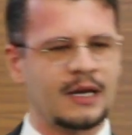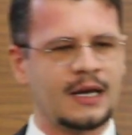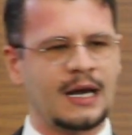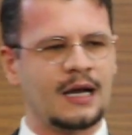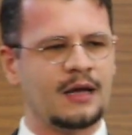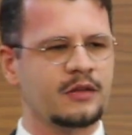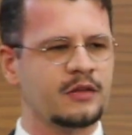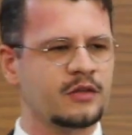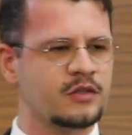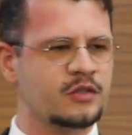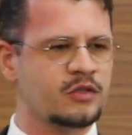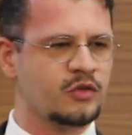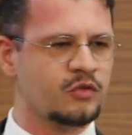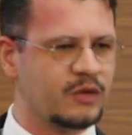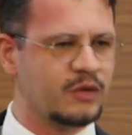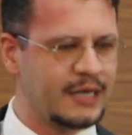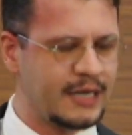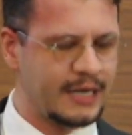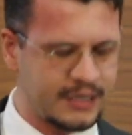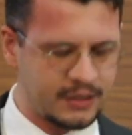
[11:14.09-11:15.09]
how the two
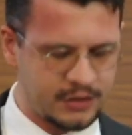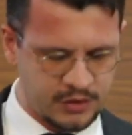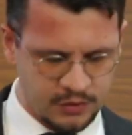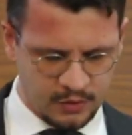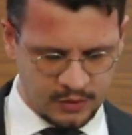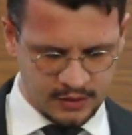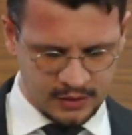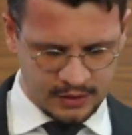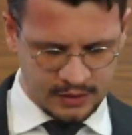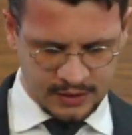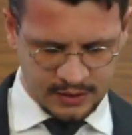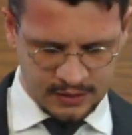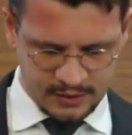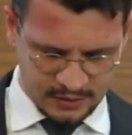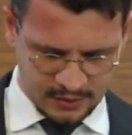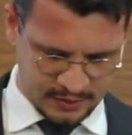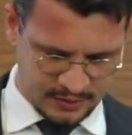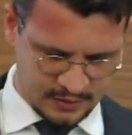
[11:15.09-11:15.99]
relate to one another.